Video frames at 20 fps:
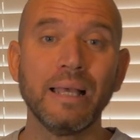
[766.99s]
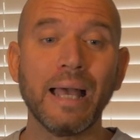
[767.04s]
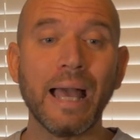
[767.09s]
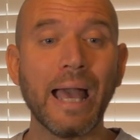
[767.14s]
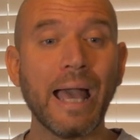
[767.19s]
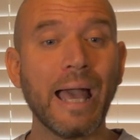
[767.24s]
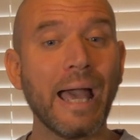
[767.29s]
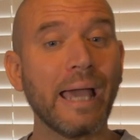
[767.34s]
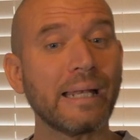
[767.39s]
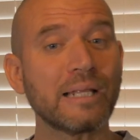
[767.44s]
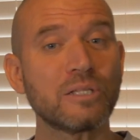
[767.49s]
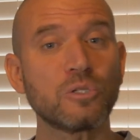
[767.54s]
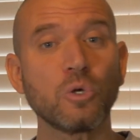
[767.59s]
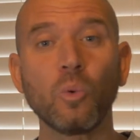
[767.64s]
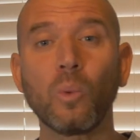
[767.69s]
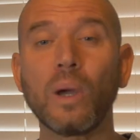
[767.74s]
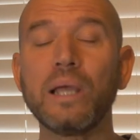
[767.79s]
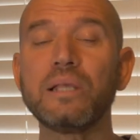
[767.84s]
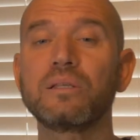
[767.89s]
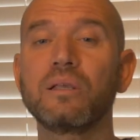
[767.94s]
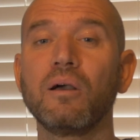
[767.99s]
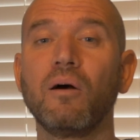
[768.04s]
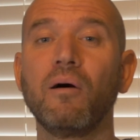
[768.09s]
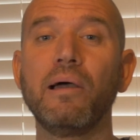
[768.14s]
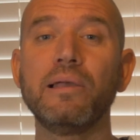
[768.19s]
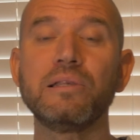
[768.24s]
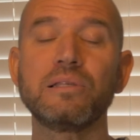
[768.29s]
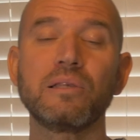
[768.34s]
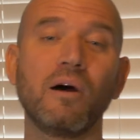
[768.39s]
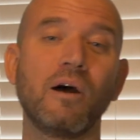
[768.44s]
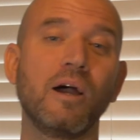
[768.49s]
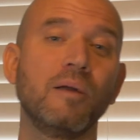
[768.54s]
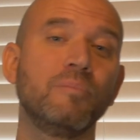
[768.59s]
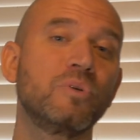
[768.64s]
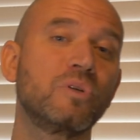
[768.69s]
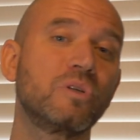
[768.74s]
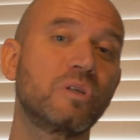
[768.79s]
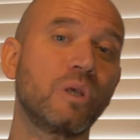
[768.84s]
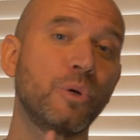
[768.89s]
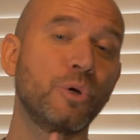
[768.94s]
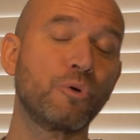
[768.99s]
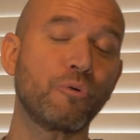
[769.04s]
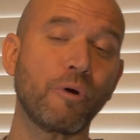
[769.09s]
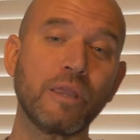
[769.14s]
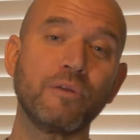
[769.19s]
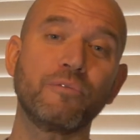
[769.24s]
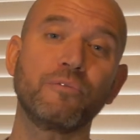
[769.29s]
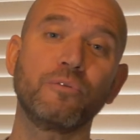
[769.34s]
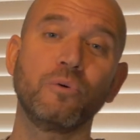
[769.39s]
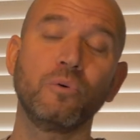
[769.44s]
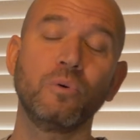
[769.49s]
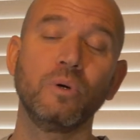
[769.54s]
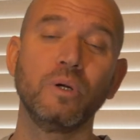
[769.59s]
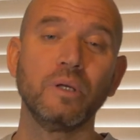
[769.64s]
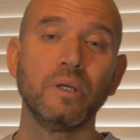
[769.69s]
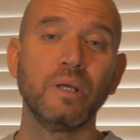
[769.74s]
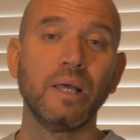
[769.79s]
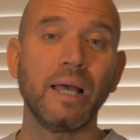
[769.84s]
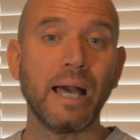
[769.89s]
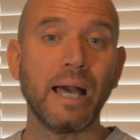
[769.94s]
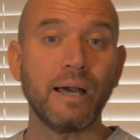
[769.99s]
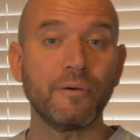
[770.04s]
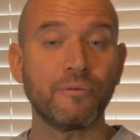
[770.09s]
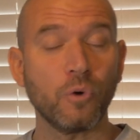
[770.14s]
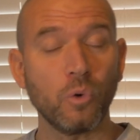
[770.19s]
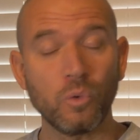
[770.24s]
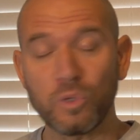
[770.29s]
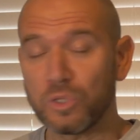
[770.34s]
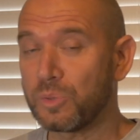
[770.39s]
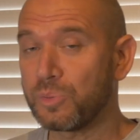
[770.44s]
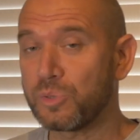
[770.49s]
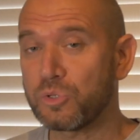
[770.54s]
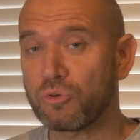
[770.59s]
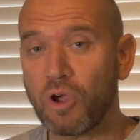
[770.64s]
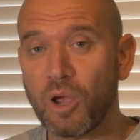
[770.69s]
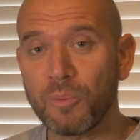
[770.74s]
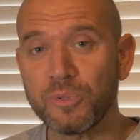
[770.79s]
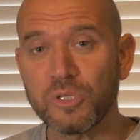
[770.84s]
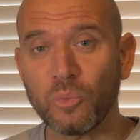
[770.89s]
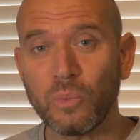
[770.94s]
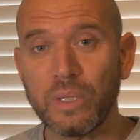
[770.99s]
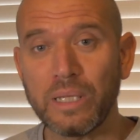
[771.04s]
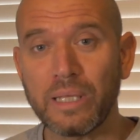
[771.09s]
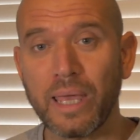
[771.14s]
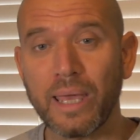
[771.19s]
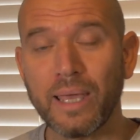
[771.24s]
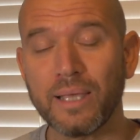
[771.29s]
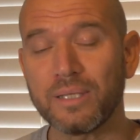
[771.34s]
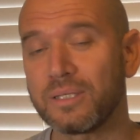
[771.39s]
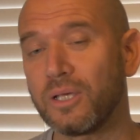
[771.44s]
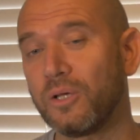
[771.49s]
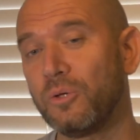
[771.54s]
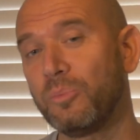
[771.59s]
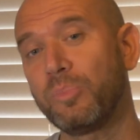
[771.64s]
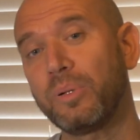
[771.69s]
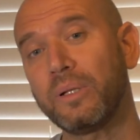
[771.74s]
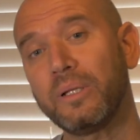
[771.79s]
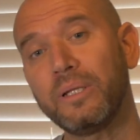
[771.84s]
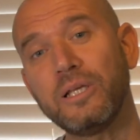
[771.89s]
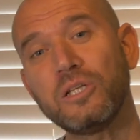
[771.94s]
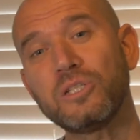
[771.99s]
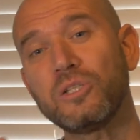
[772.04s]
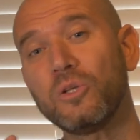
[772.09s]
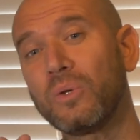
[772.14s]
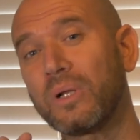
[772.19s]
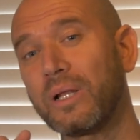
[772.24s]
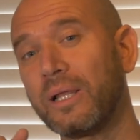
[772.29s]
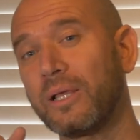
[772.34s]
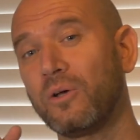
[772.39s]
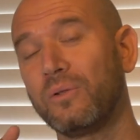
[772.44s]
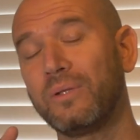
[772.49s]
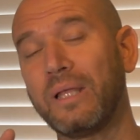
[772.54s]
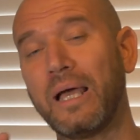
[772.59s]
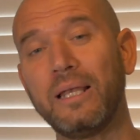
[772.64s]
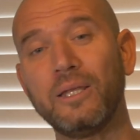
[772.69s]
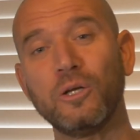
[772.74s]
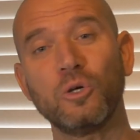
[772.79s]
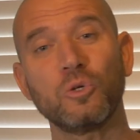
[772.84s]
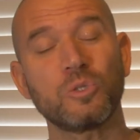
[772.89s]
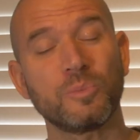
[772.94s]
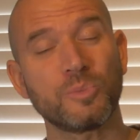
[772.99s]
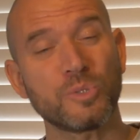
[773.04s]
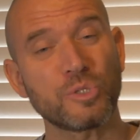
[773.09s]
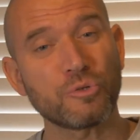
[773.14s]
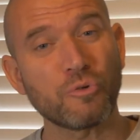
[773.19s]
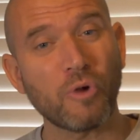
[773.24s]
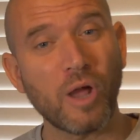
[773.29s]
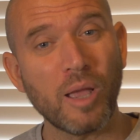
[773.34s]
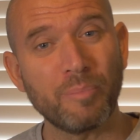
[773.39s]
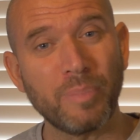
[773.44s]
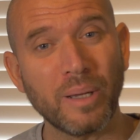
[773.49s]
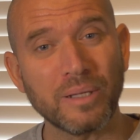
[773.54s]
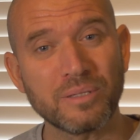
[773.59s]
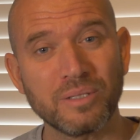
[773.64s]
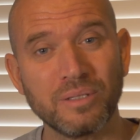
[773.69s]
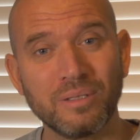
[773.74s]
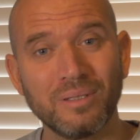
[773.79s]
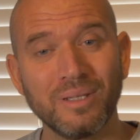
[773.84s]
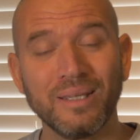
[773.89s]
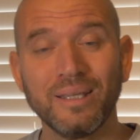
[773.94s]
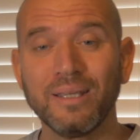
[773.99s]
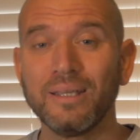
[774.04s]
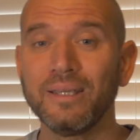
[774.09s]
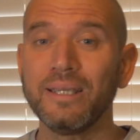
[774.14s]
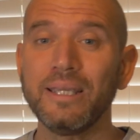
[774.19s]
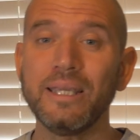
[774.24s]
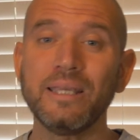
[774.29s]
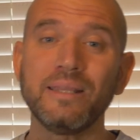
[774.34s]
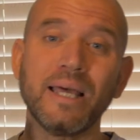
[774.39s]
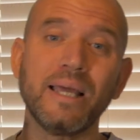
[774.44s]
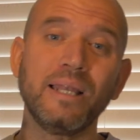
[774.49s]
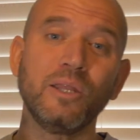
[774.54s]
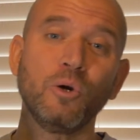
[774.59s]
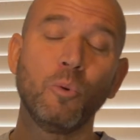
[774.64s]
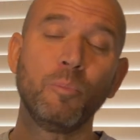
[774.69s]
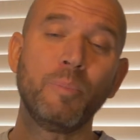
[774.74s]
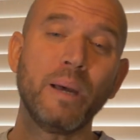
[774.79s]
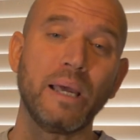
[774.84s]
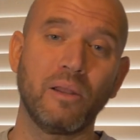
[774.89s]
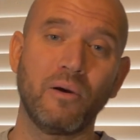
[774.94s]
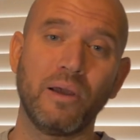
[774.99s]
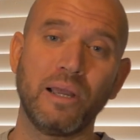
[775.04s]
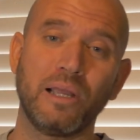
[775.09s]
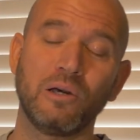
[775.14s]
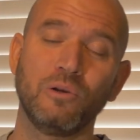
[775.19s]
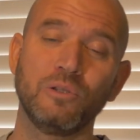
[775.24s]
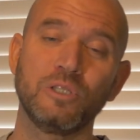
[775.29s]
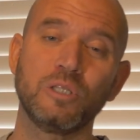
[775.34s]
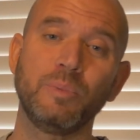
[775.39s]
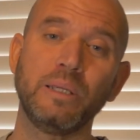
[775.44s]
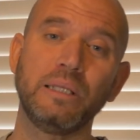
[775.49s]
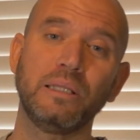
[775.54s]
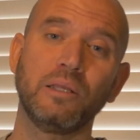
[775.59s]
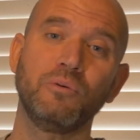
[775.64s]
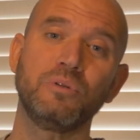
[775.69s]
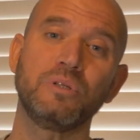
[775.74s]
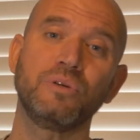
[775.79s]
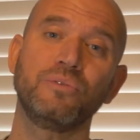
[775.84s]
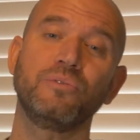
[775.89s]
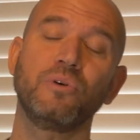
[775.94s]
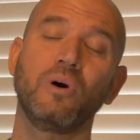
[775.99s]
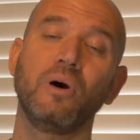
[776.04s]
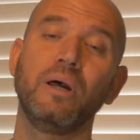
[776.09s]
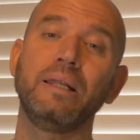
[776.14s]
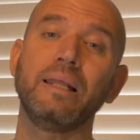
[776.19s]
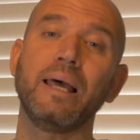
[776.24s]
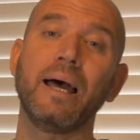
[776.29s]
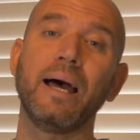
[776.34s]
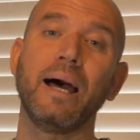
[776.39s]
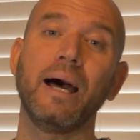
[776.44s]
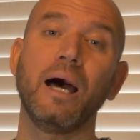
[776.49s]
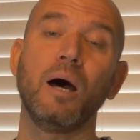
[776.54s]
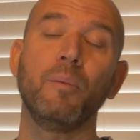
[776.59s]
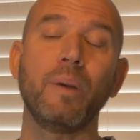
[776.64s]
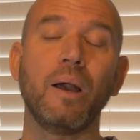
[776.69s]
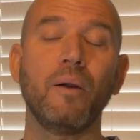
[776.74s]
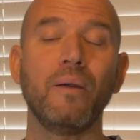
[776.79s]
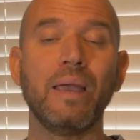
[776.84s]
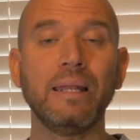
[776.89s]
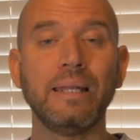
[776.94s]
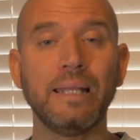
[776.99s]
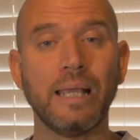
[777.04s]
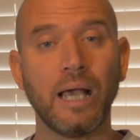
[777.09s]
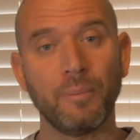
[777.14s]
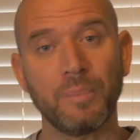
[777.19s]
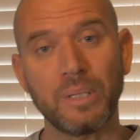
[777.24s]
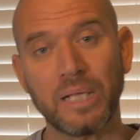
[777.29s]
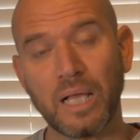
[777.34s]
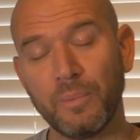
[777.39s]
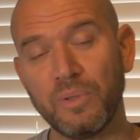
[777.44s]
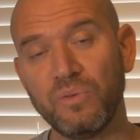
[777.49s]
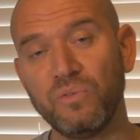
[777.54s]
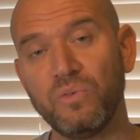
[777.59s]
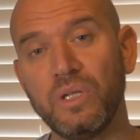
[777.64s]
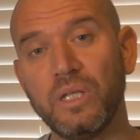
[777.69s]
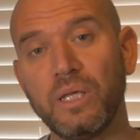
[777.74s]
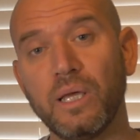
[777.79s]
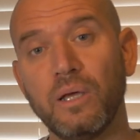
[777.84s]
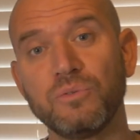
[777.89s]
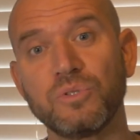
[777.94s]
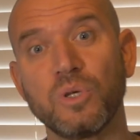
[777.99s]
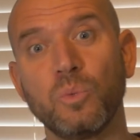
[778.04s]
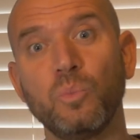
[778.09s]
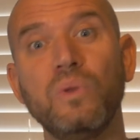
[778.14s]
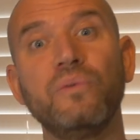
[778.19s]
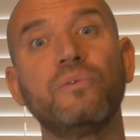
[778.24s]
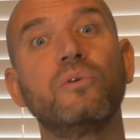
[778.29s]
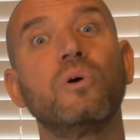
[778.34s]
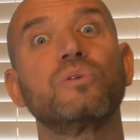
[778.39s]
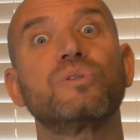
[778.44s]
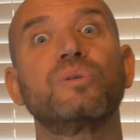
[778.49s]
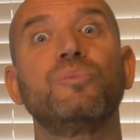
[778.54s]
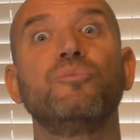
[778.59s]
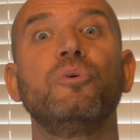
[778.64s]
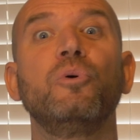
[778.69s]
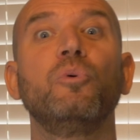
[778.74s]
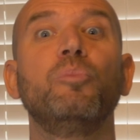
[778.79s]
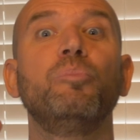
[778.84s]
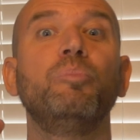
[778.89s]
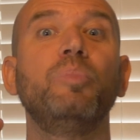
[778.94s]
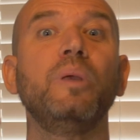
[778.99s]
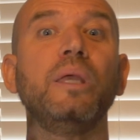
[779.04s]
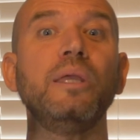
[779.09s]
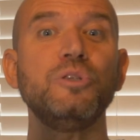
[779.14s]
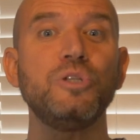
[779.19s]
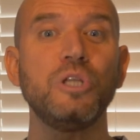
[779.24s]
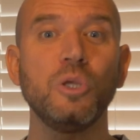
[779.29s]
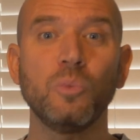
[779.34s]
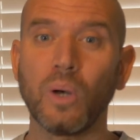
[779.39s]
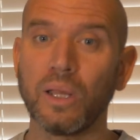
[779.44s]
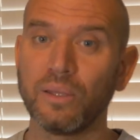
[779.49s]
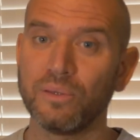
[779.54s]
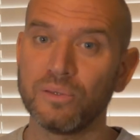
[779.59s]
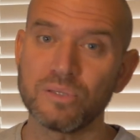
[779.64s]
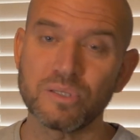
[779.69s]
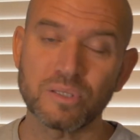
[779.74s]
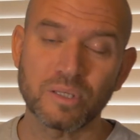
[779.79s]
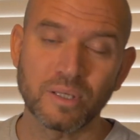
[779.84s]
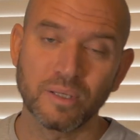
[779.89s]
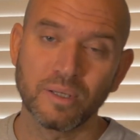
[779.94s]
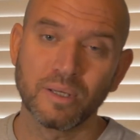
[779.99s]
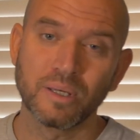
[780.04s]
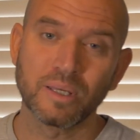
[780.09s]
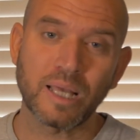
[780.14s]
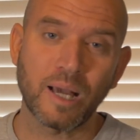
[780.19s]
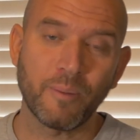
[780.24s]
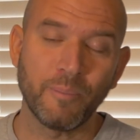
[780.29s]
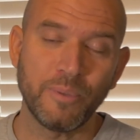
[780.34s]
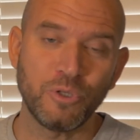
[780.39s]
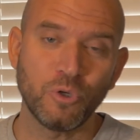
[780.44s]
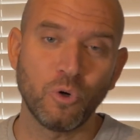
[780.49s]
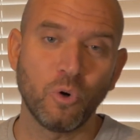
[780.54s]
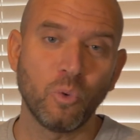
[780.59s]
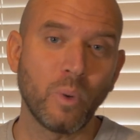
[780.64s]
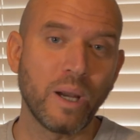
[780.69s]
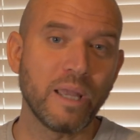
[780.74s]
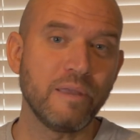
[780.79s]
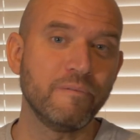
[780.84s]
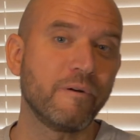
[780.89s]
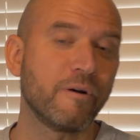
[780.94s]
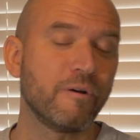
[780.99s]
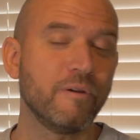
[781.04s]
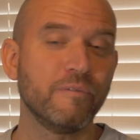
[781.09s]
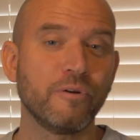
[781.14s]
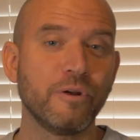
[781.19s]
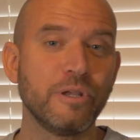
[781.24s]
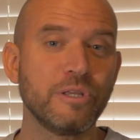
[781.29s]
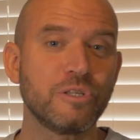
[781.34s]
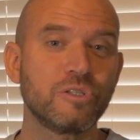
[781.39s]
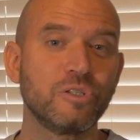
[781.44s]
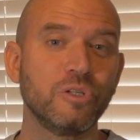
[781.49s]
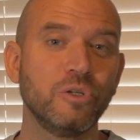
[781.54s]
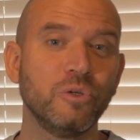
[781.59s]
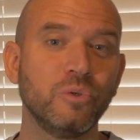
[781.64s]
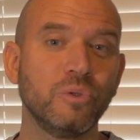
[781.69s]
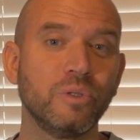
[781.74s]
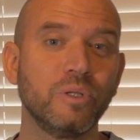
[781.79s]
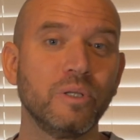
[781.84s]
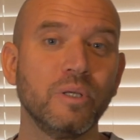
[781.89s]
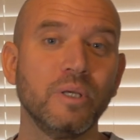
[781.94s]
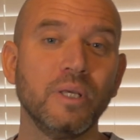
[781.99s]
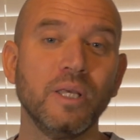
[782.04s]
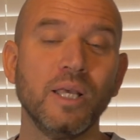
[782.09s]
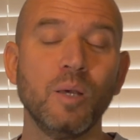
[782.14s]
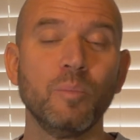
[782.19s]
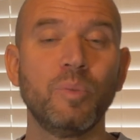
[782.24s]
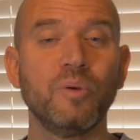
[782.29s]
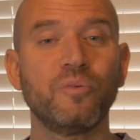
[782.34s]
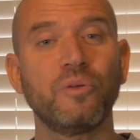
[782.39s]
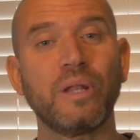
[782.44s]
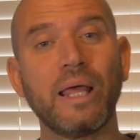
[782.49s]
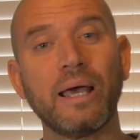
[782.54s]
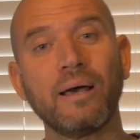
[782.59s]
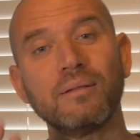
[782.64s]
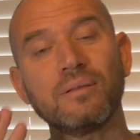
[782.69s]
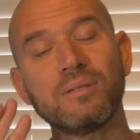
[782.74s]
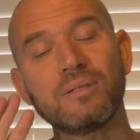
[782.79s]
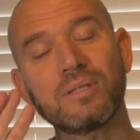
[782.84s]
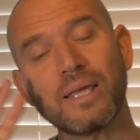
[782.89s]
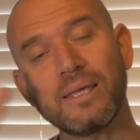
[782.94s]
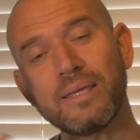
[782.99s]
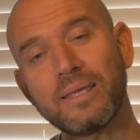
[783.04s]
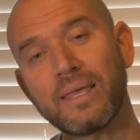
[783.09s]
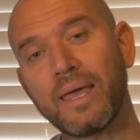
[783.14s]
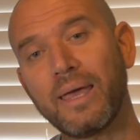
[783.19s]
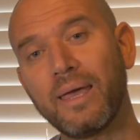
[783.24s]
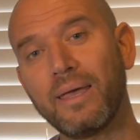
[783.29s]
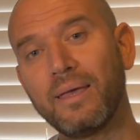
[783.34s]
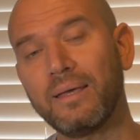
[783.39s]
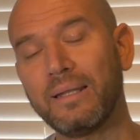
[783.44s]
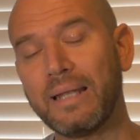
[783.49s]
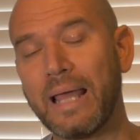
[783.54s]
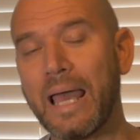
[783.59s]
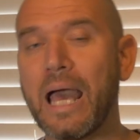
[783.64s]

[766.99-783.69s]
And as always, guys, I'm so grateful for all the subscribers that we get, so please do click on that little subscribe button, hit that little bell icon to be notified about any upcoming videos, and we've got some real peachy ones coming your way very soon. But for now, take care and